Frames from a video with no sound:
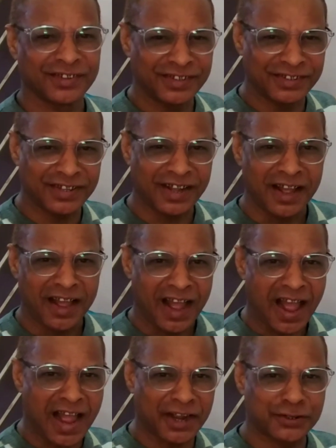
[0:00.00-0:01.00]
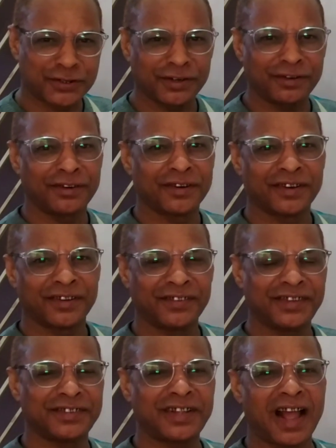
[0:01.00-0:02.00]
This is the action.
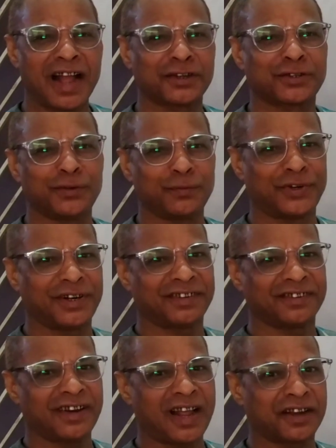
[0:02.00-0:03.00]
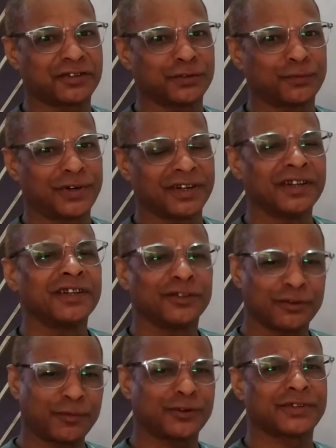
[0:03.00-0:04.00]
This is the action word.
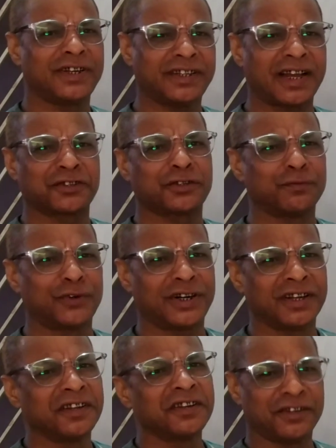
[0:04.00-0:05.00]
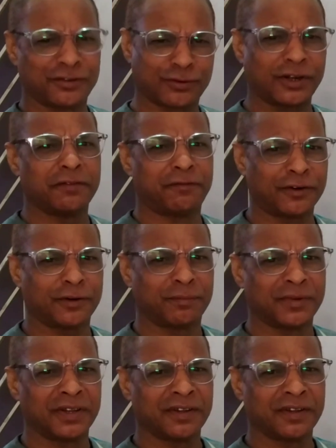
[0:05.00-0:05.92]
So mostly the action word is called a verb.